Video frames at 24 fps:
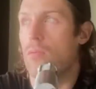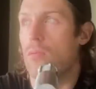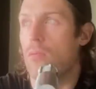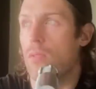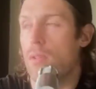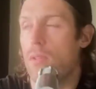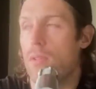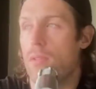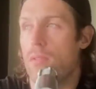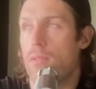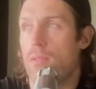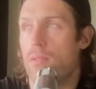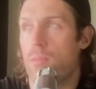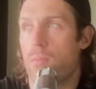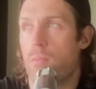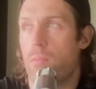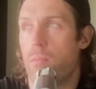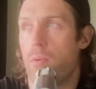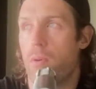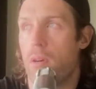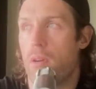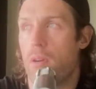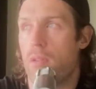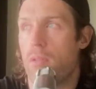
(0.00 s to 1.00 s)
and
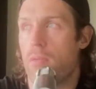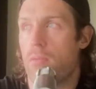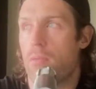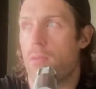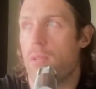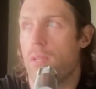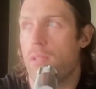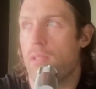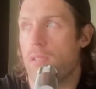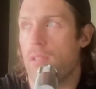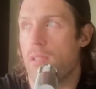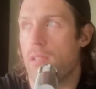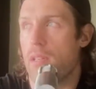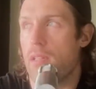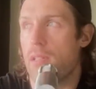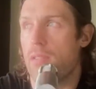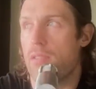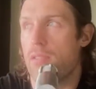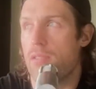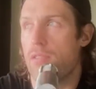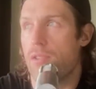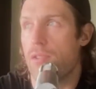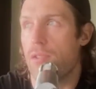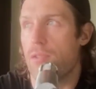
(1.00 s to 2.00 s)
part of the reason I
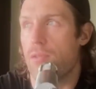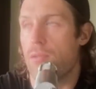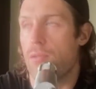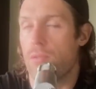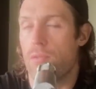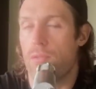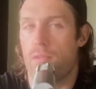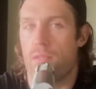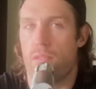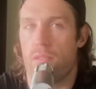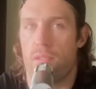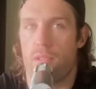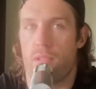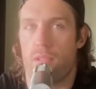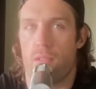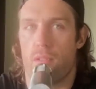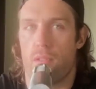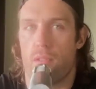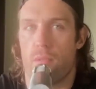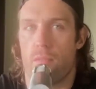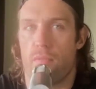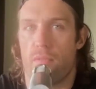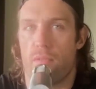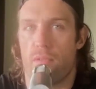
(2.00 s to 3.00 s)
chose the
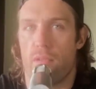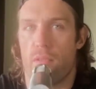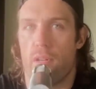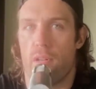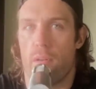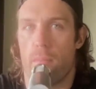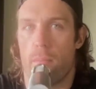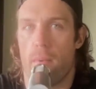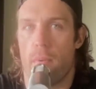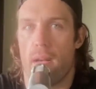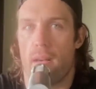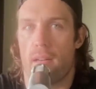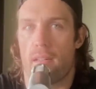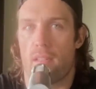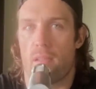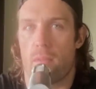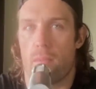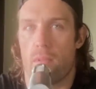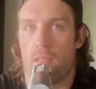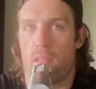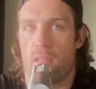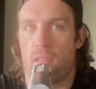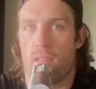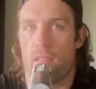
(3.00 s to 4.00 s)
term freedom
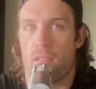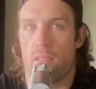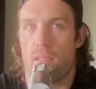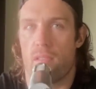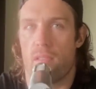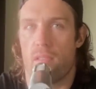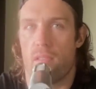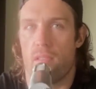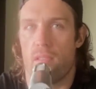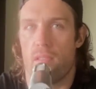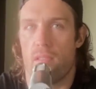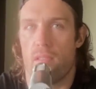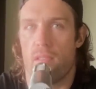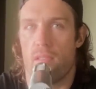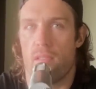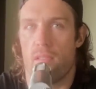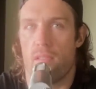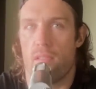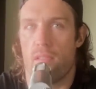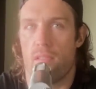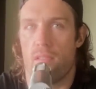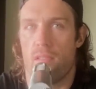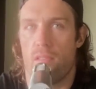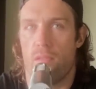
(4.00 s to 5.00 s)
maximalist
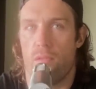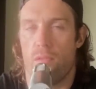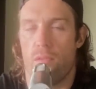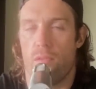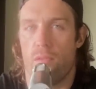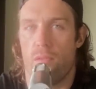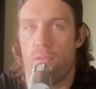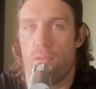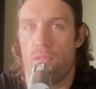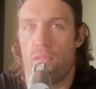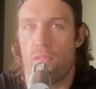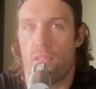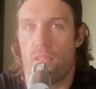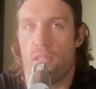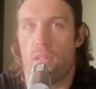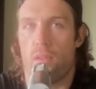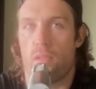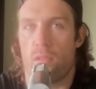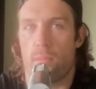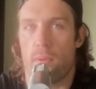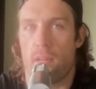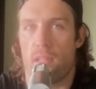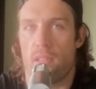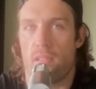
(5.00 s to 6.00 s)
is to
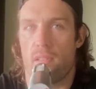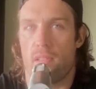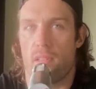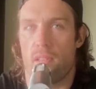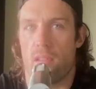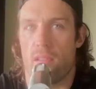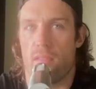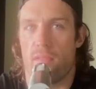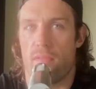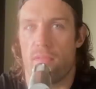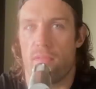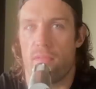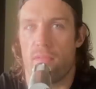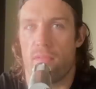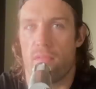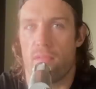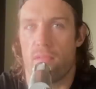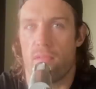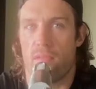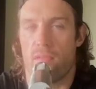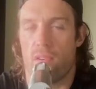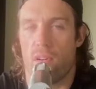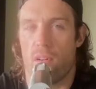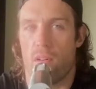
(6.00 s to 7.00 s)
distinguish myself
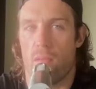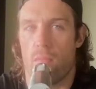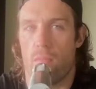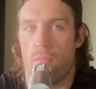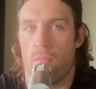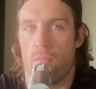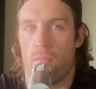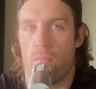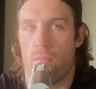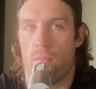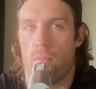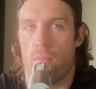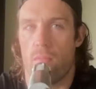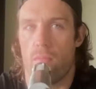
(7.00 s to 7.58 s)
from